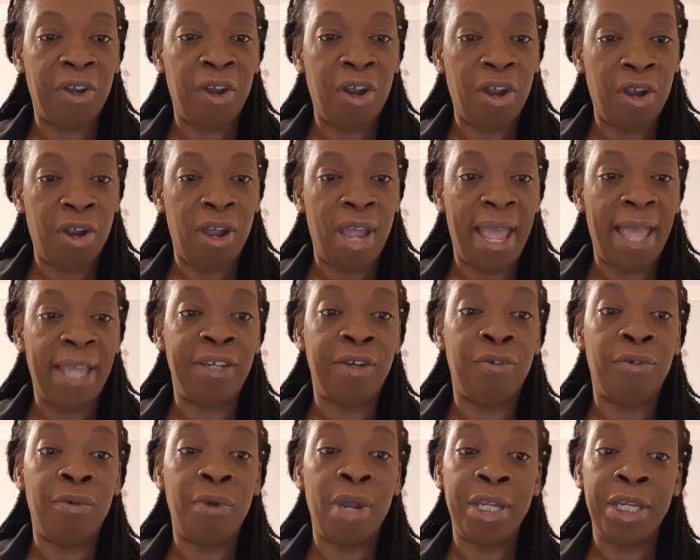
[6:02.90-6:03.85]
her had
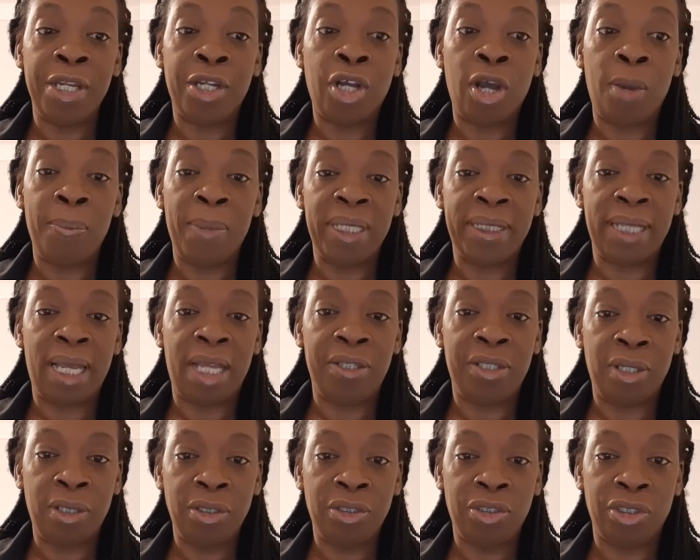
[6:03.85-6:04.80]
already commit
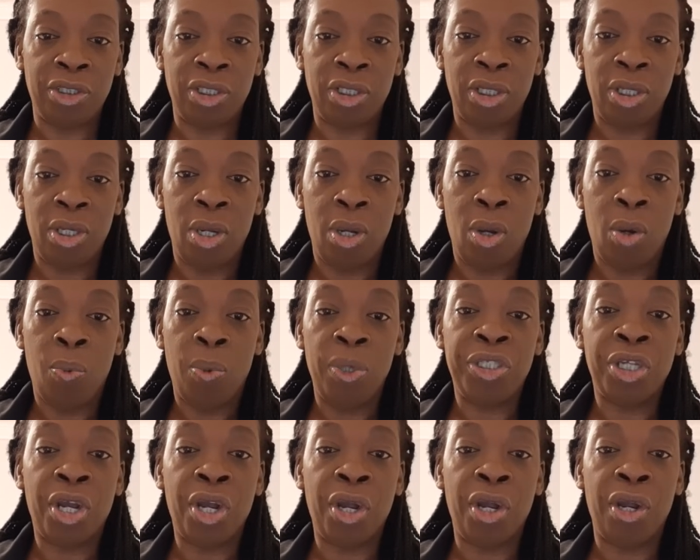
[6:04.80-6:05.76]
adultery
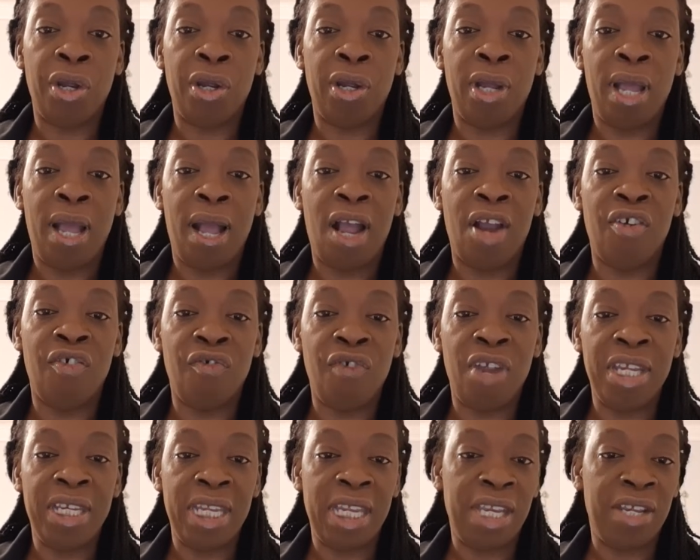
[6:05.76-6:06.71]
with her
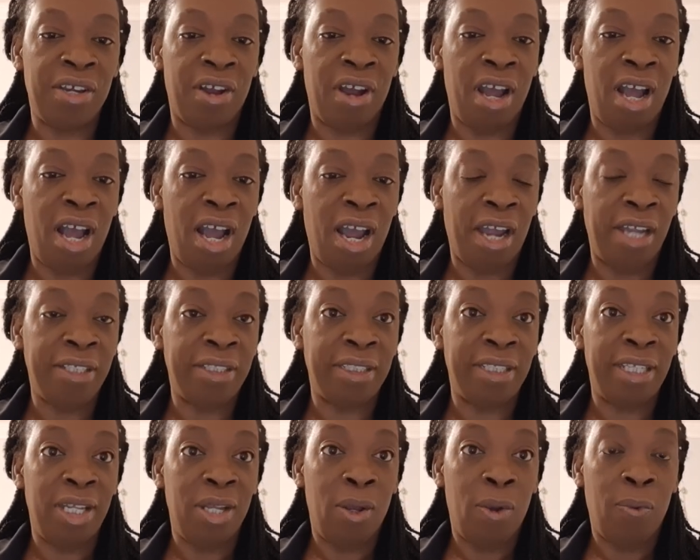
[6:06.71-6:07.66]
already in her heart.
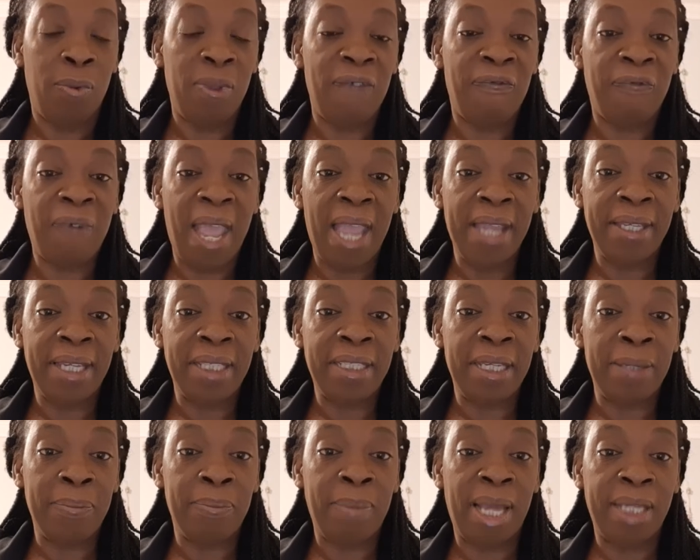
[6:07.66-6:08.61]
We find that
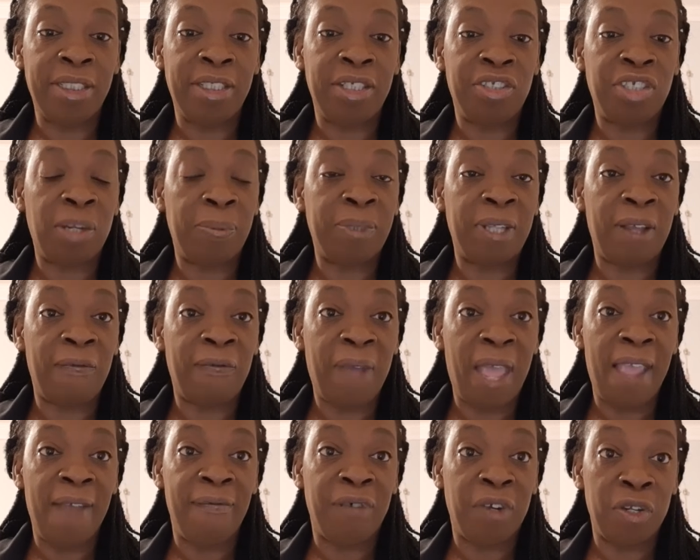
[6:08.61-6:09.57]
in Matthew chapter
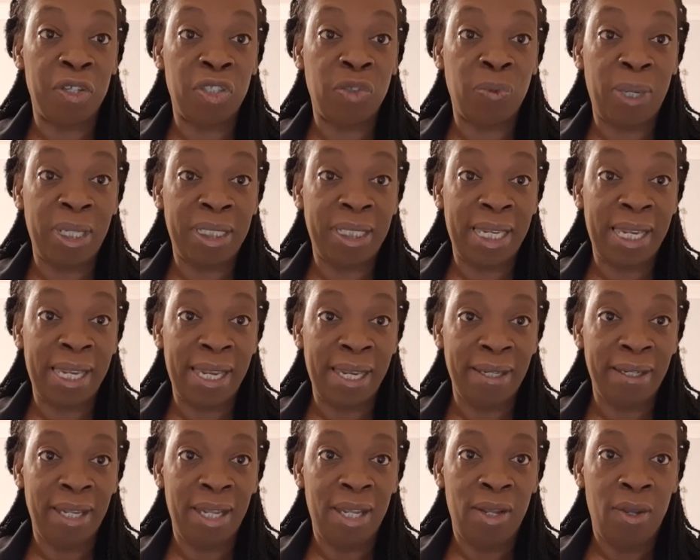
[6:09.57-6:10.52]
5, verse
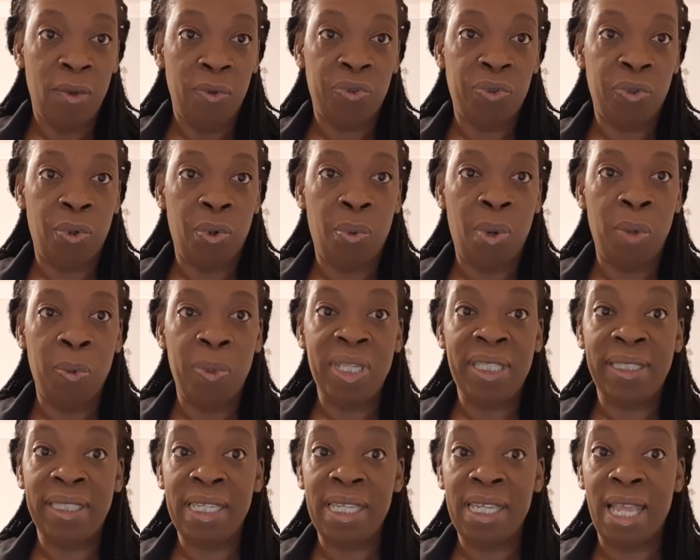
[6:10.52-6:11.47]
28. So when we
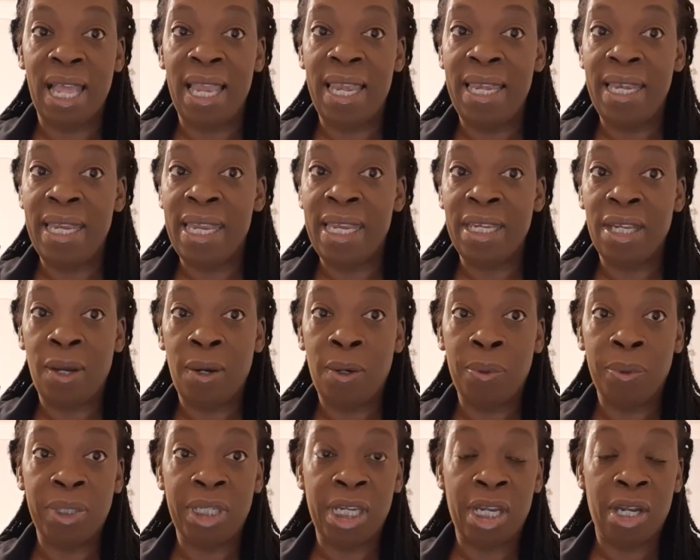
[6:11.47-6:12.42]
see a lady
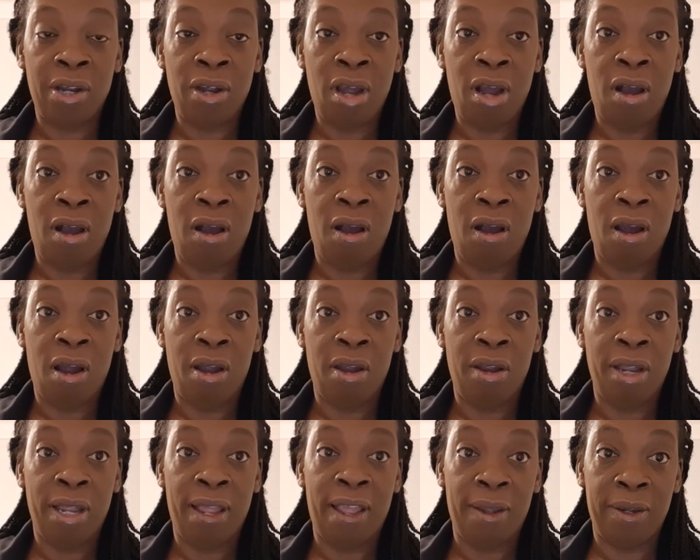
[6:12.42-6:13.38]
out there
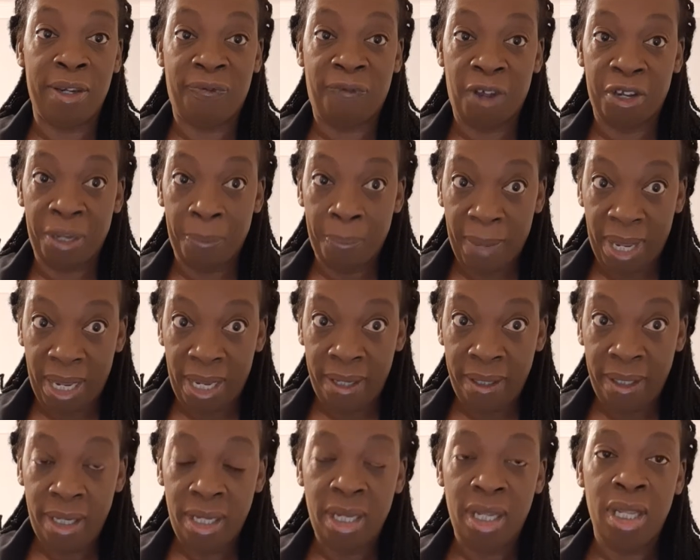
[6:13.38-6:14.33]
or for the man